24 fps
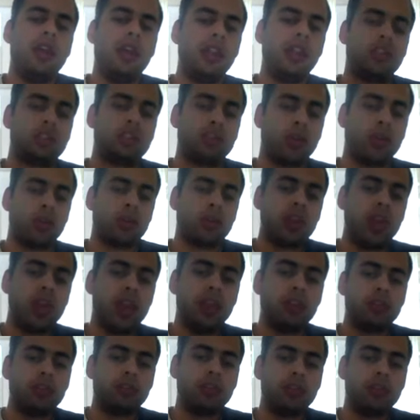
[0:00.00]
it's
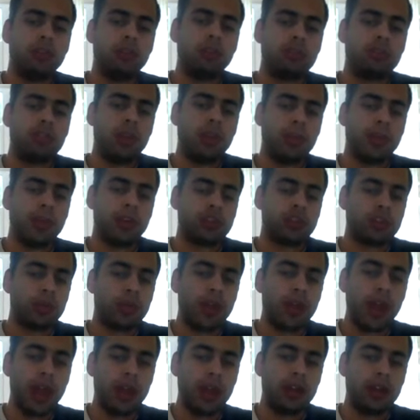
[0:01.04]
okay to lose the bishop.
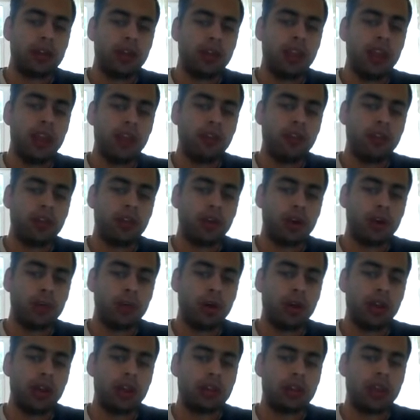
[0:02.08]
And if your
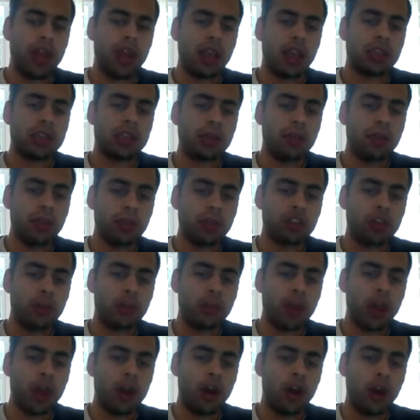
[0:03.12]
opponent takes the
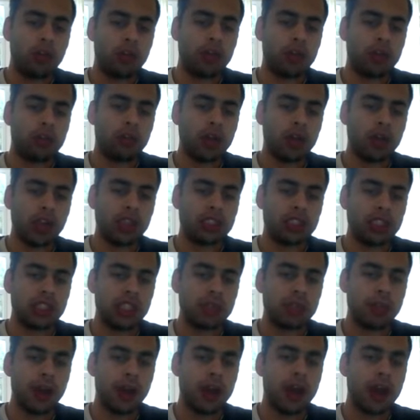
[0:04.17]
bishop, I hope that you can see
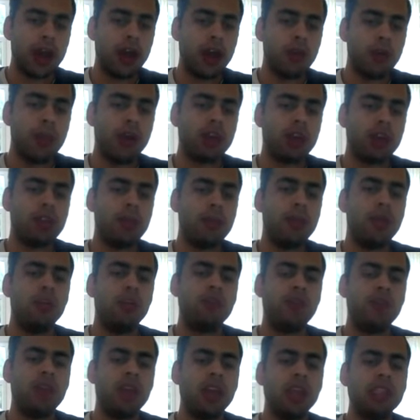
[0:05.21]
it by now, but the
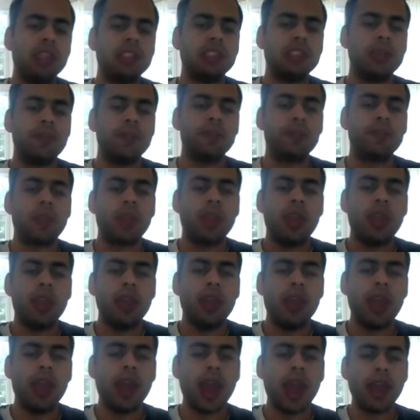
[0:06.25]
move is
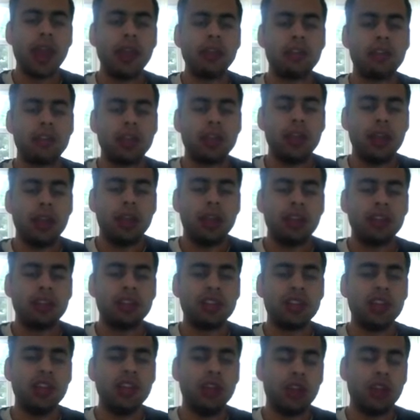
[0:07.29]
knight
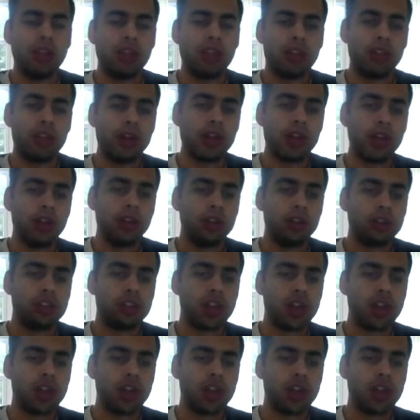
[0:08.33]
d3